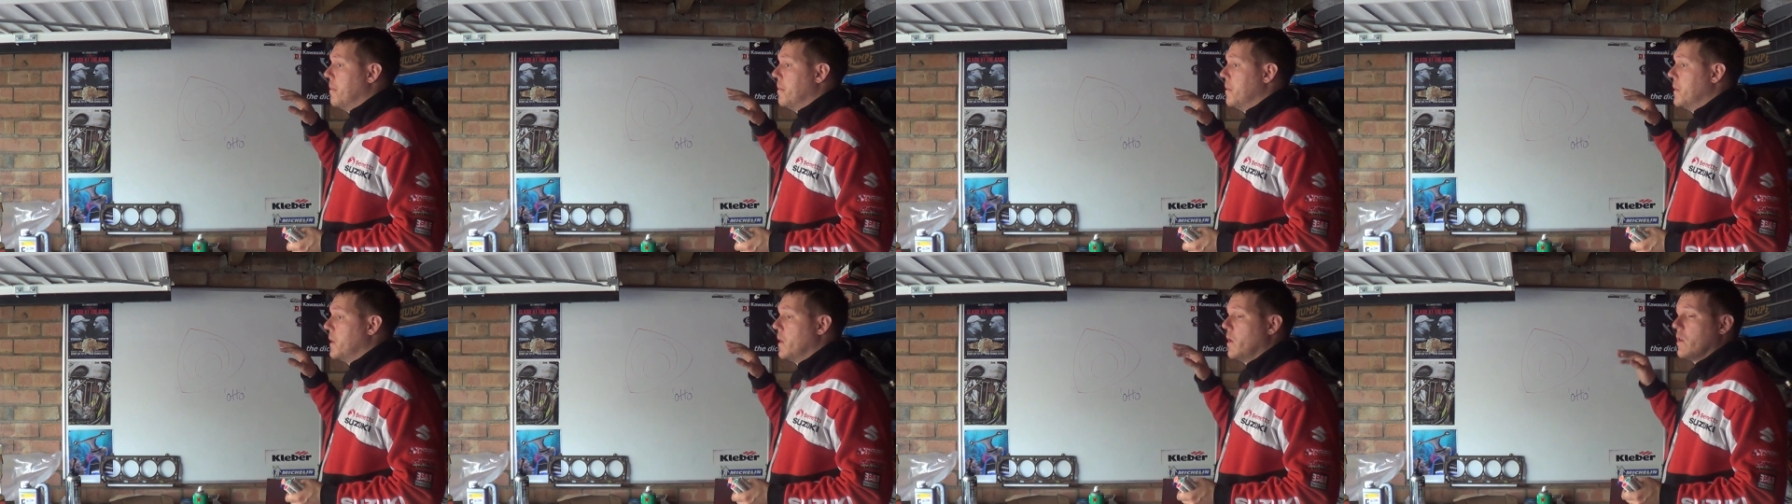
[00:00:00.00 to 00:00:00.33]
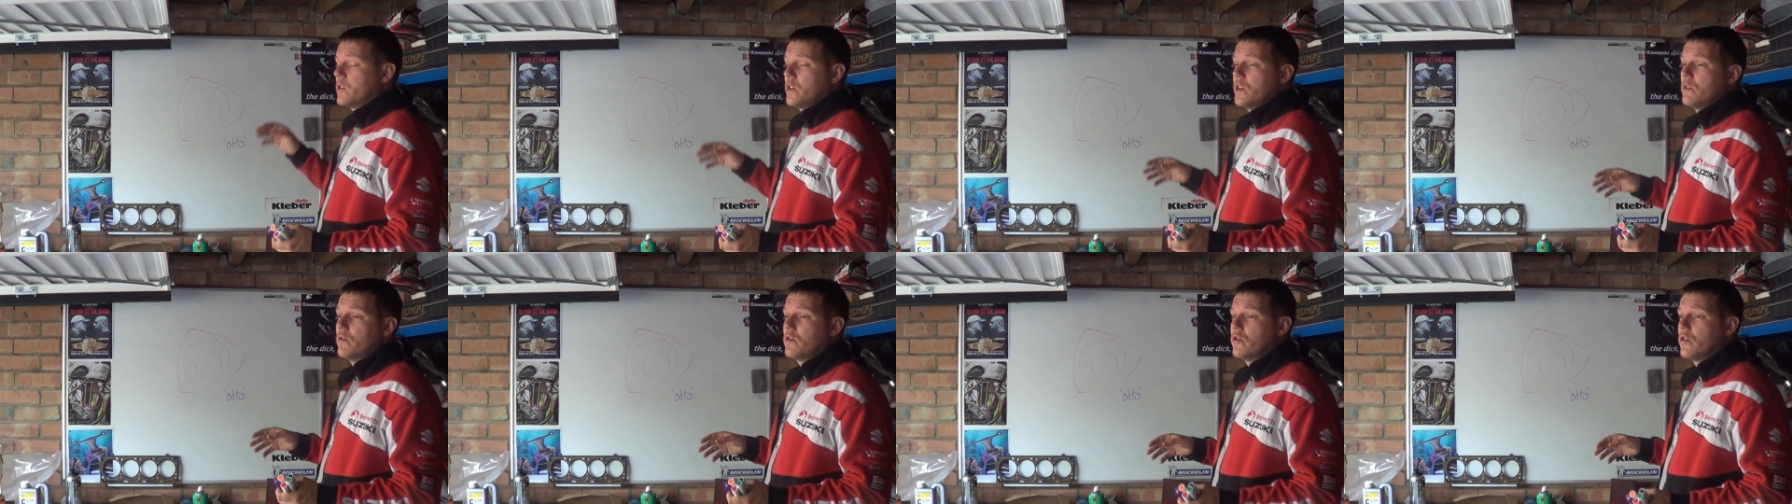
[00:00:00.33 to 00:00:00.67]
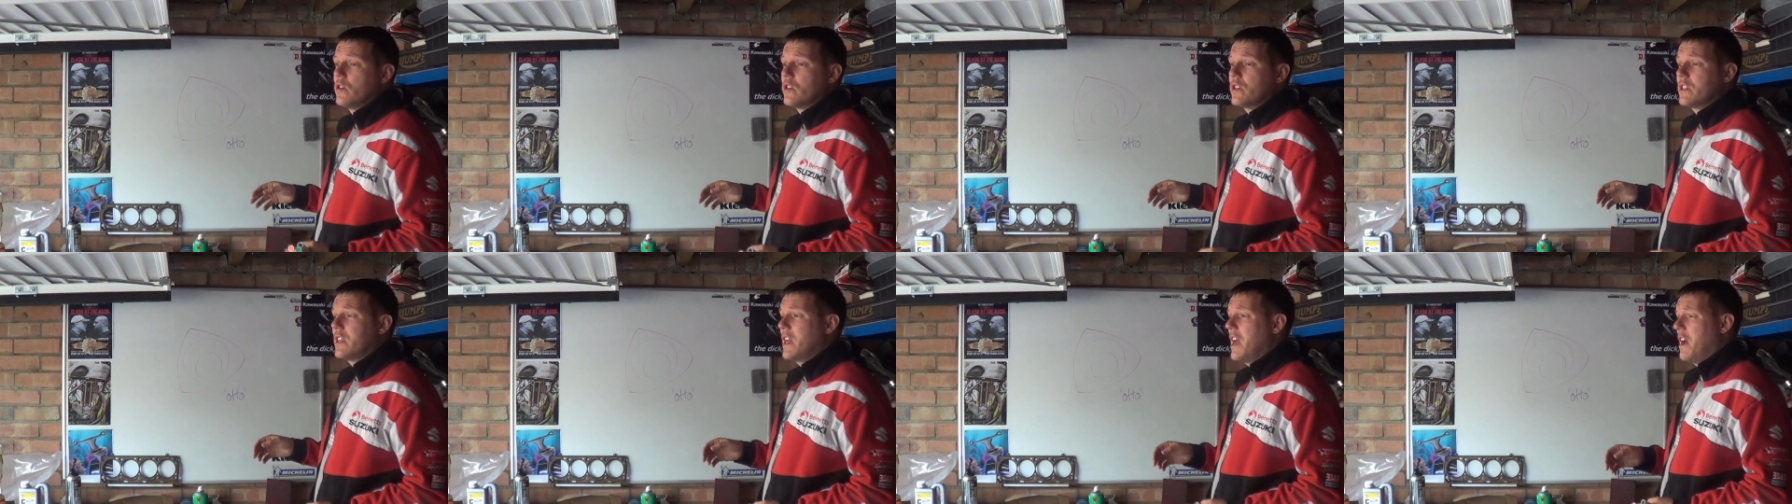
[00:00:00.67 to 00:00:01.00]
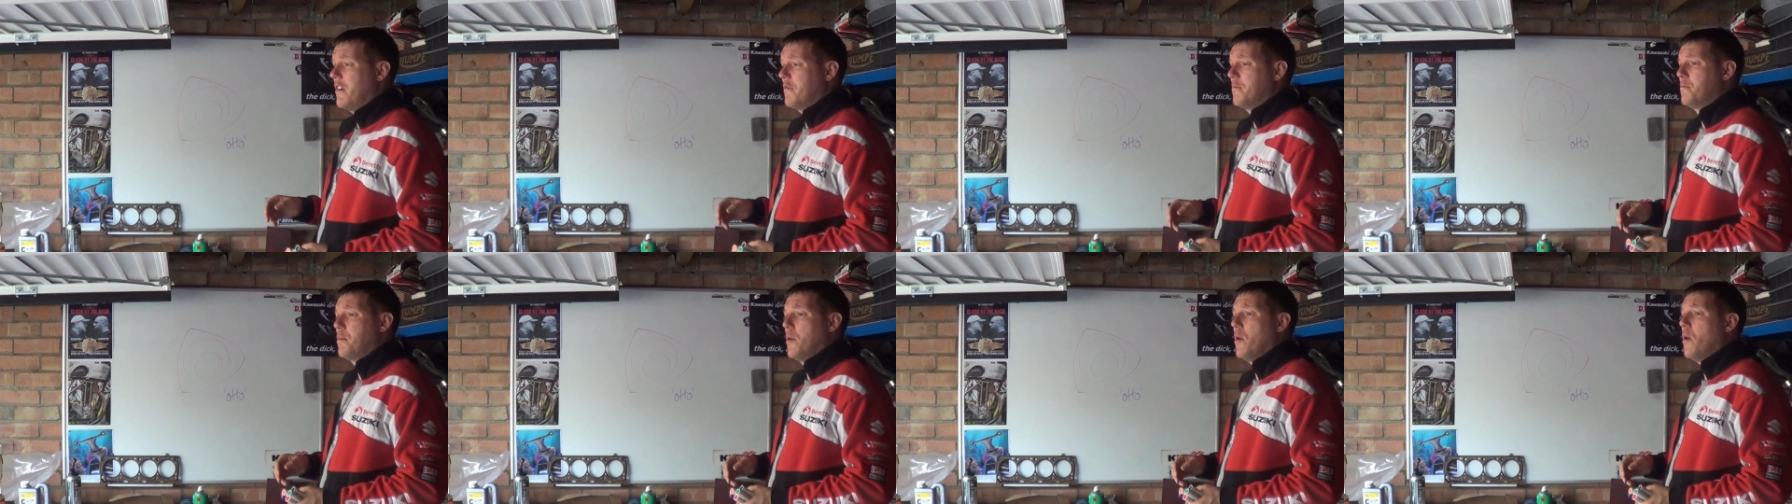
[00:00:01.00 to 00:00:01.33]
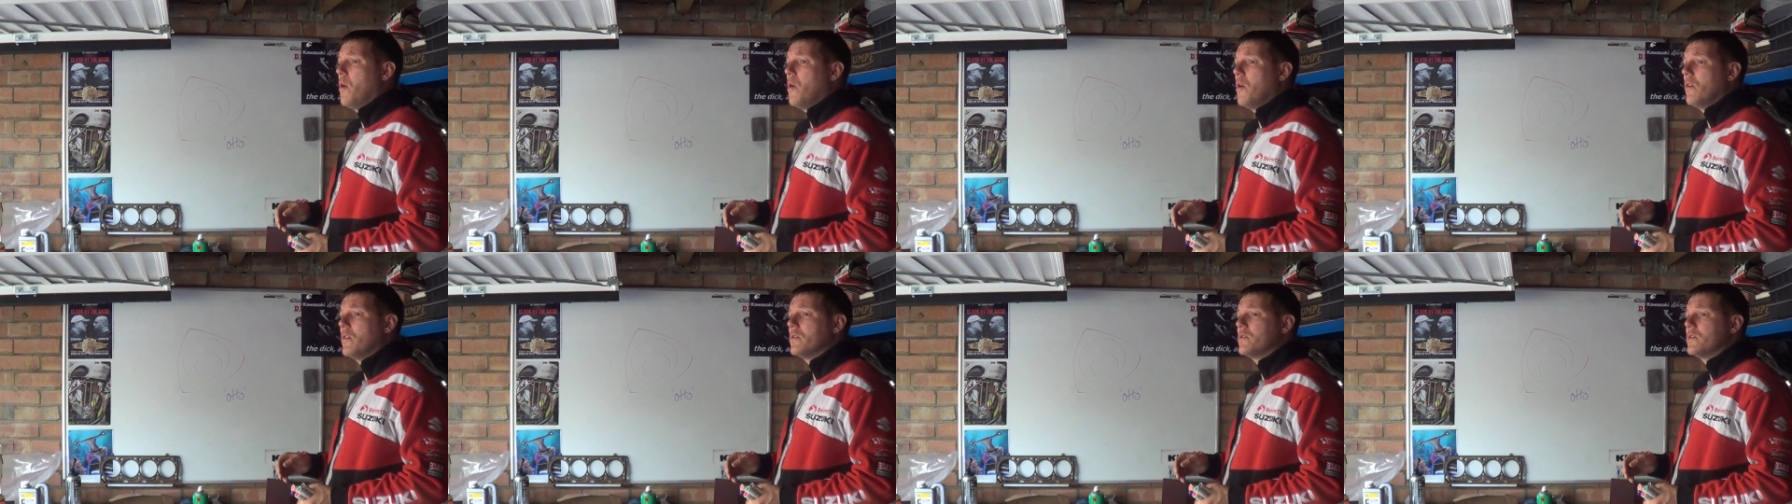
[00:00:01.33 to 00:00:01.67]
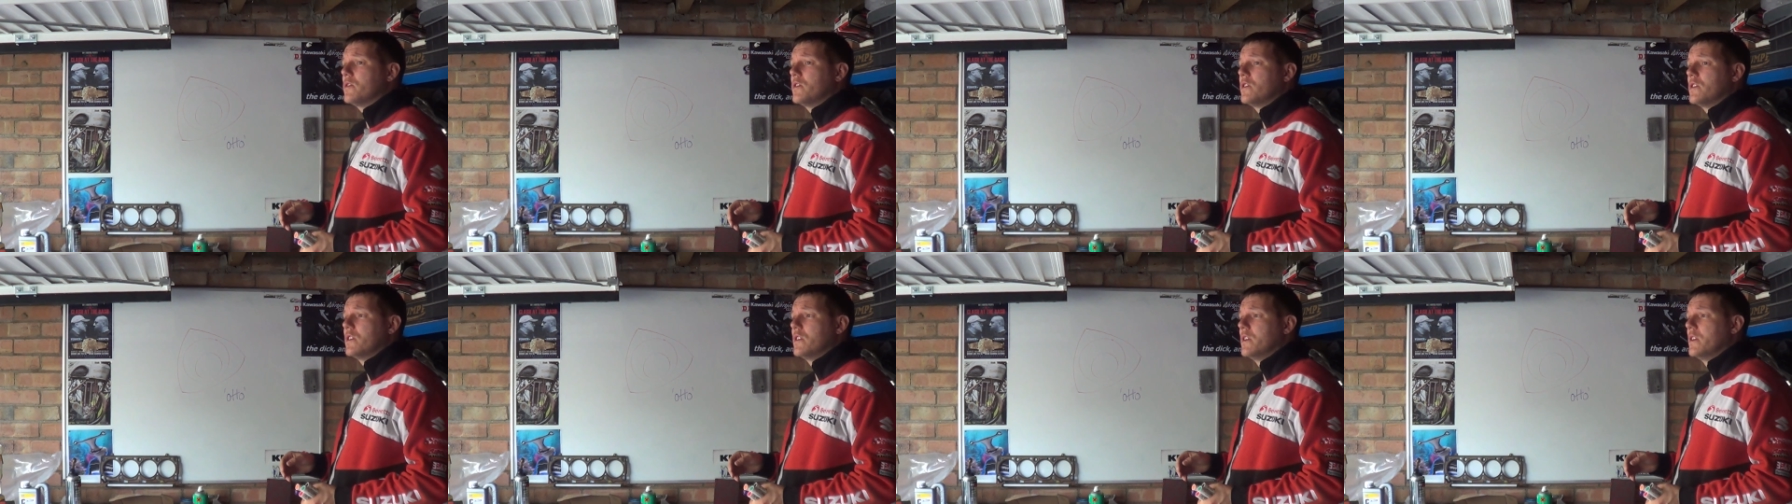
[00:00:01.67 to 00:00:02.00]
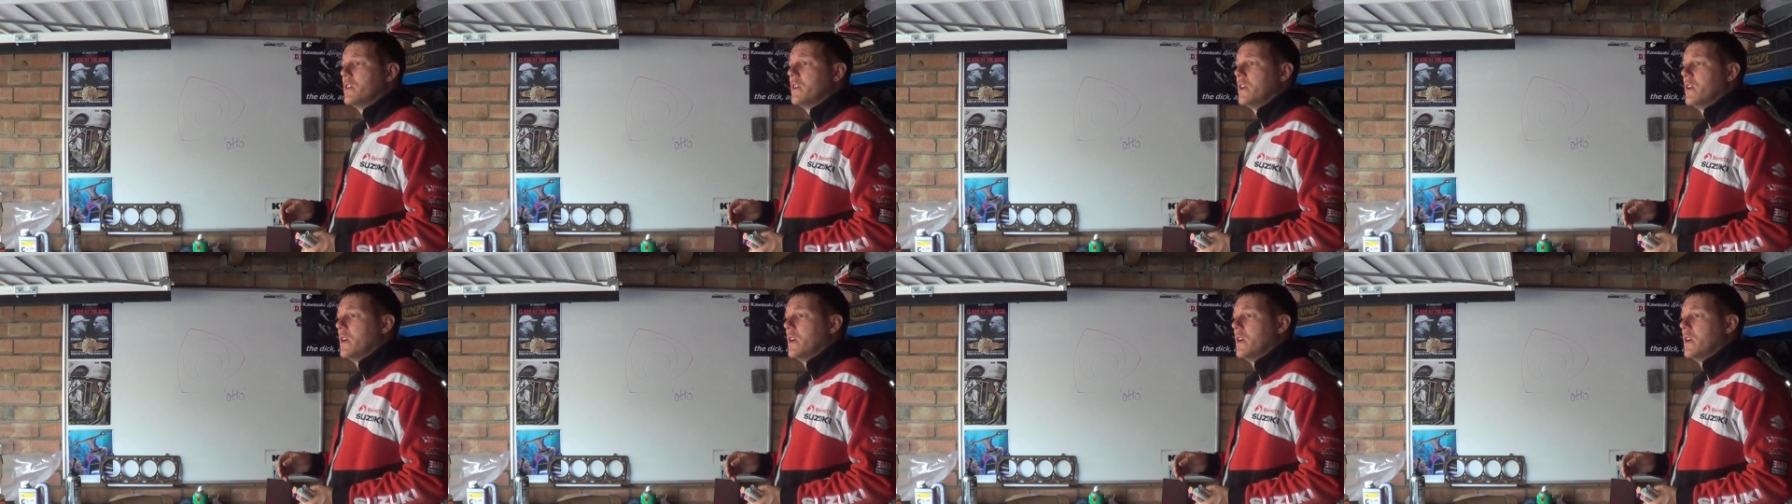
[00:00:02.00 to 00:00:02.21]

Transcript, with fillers: they're not two strokes, they have ports,